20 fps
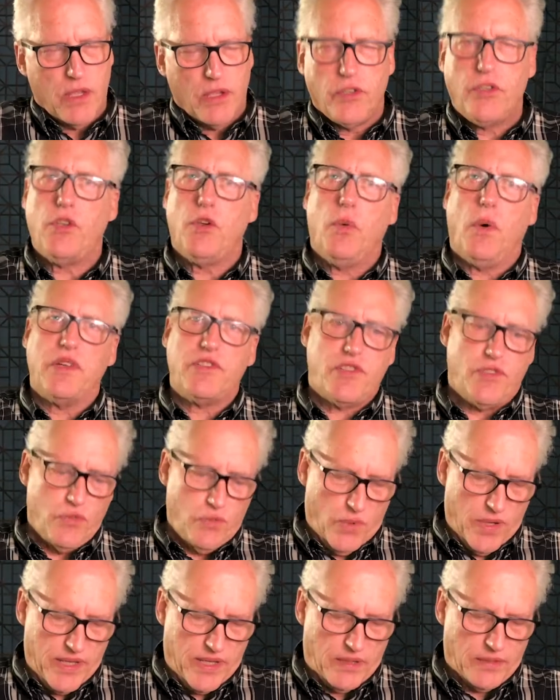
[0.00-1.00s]
Do what you
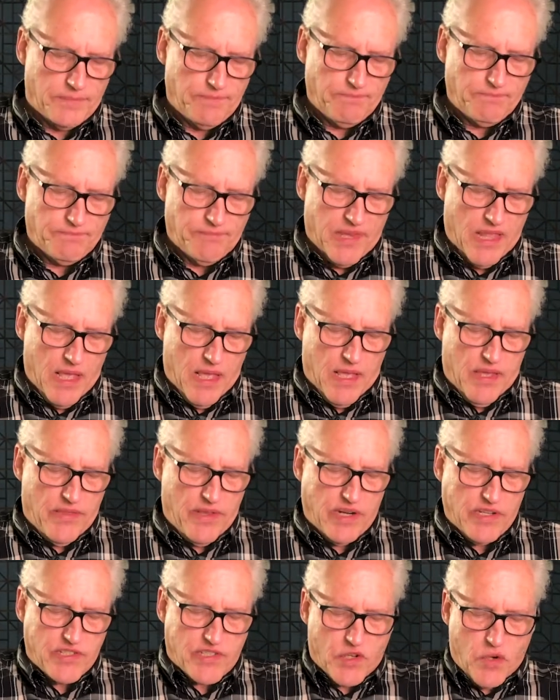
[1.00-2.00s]
will,
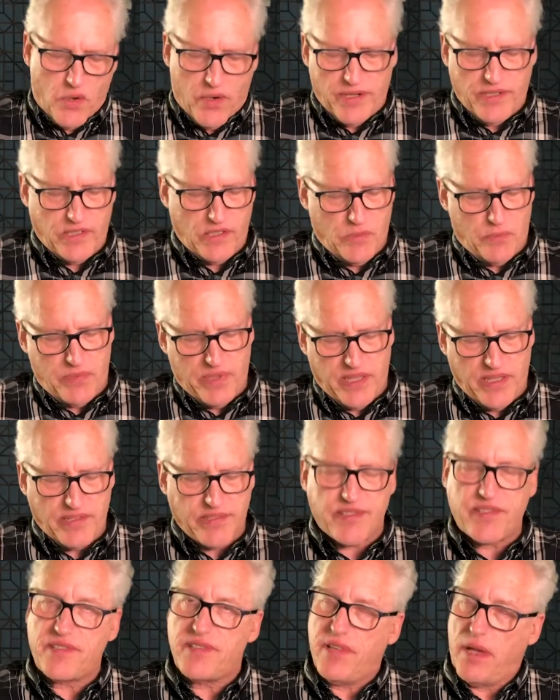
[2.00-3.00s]
there is going to be
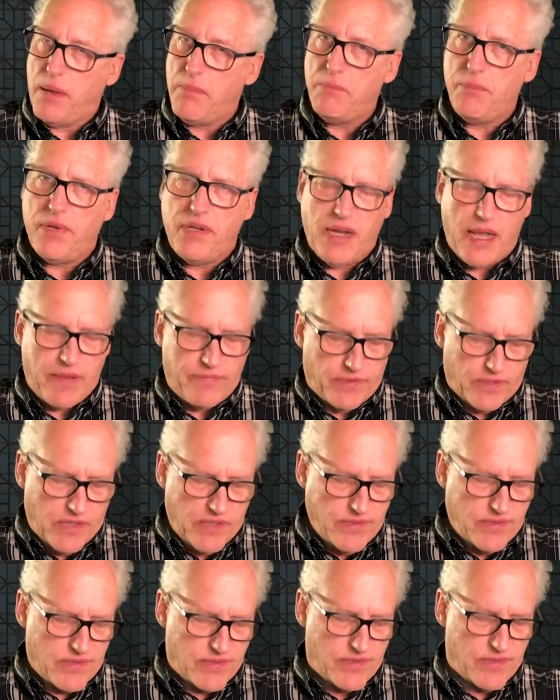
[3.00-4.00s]
some
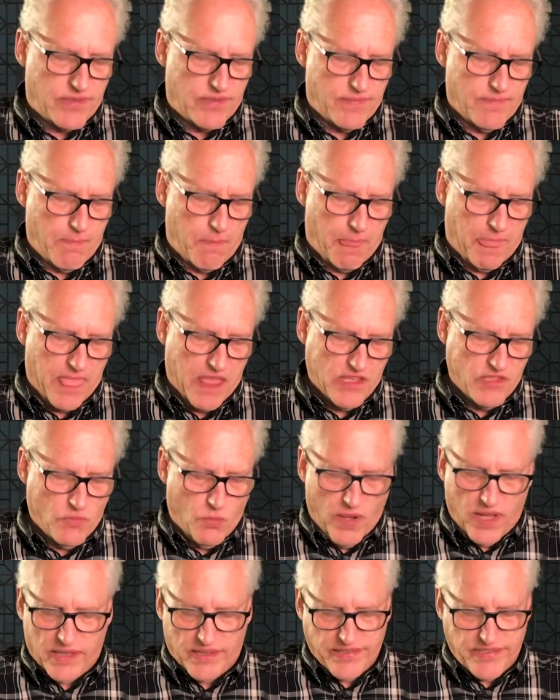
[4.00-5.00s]
benevolence as
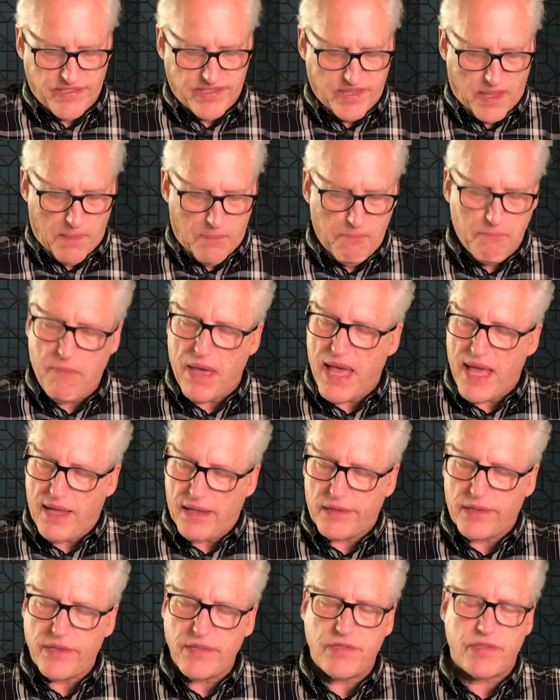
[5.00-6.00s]
well as some
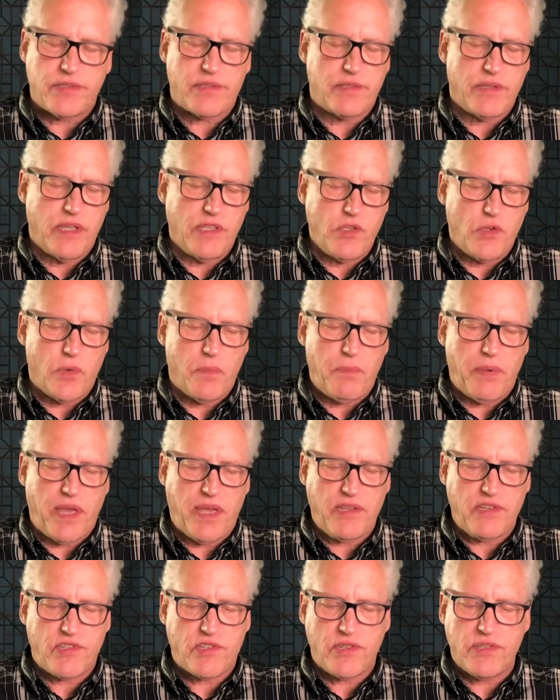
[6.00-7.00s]
malice in your
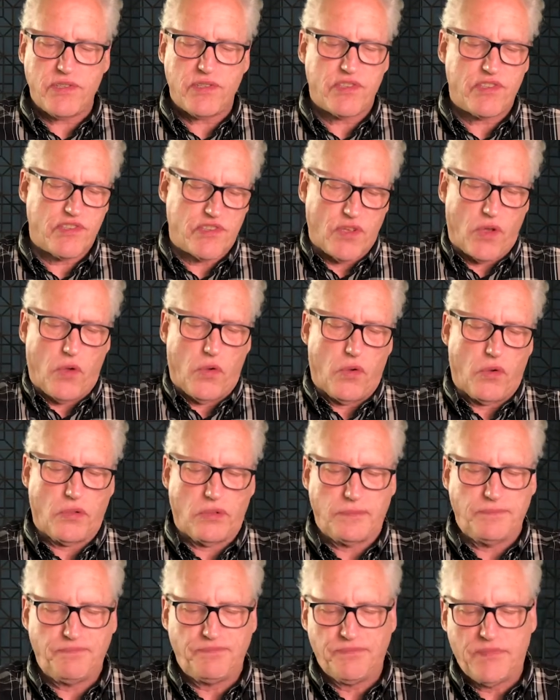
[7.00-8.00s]
patient's
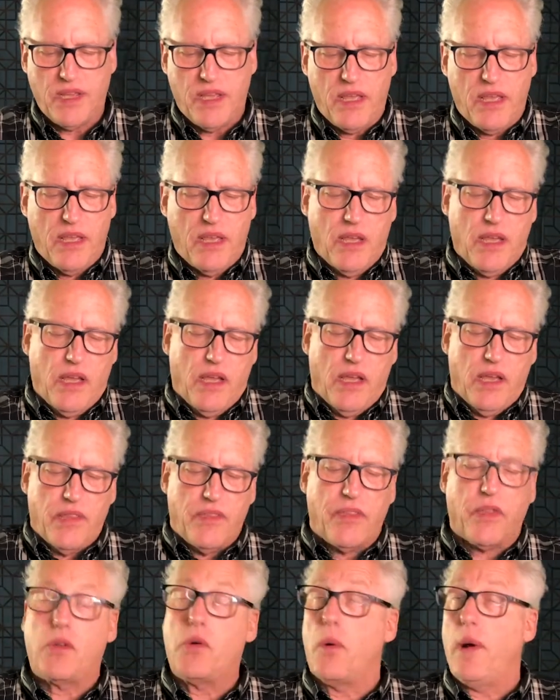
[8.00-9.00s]
soul.
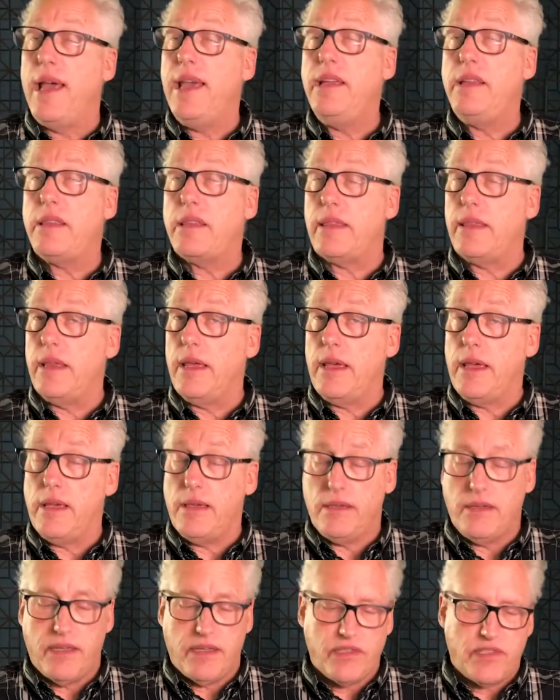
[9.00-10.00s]
The great
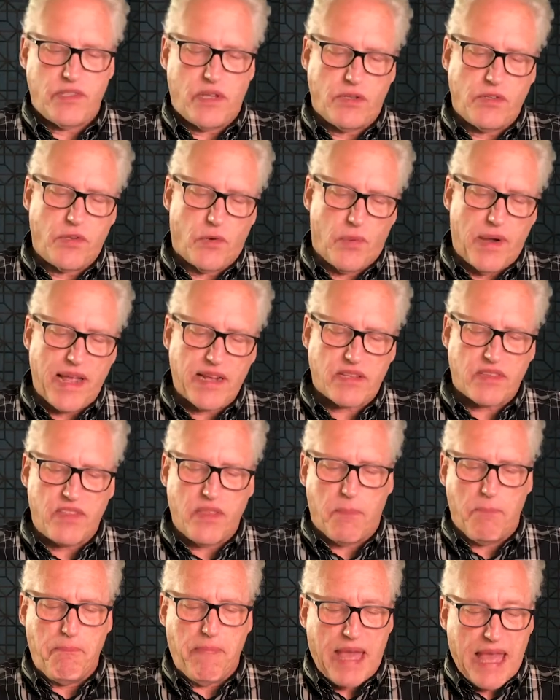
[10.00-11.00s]
thing is to direct
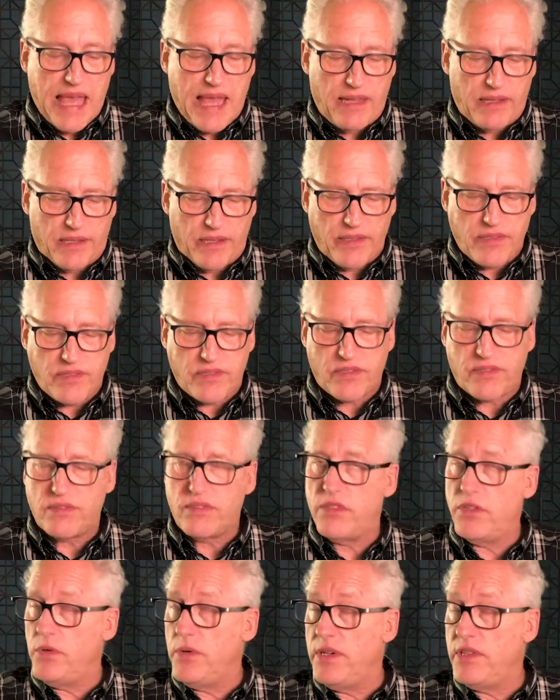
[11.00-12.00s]
the malice
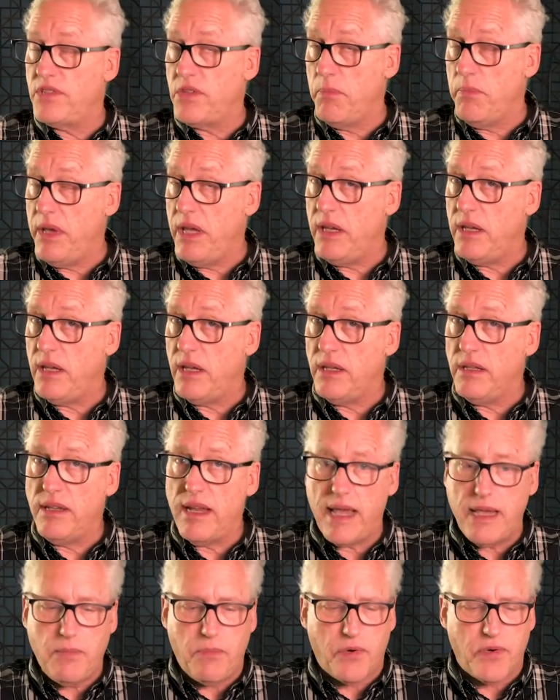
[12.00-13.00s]
to his immediate
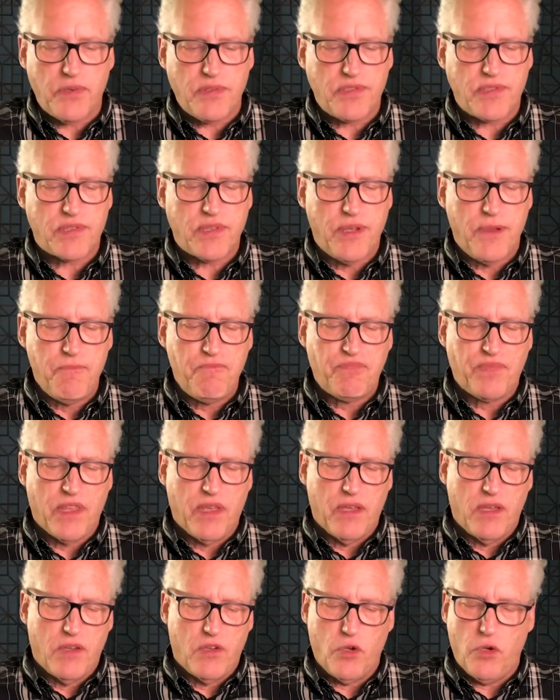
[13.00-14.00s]
neighbors,
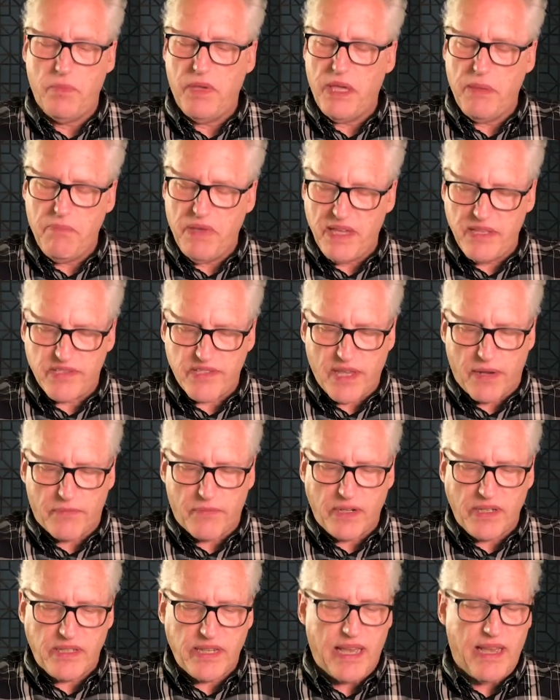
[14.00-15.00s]
whom he meets
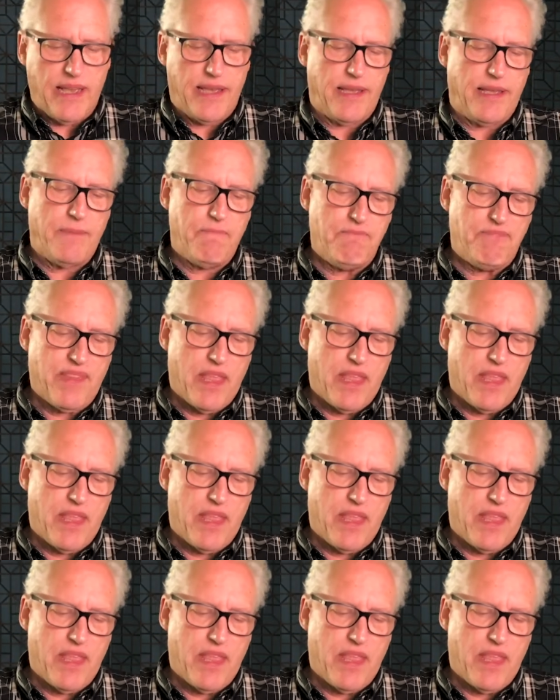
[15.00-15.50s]
every day,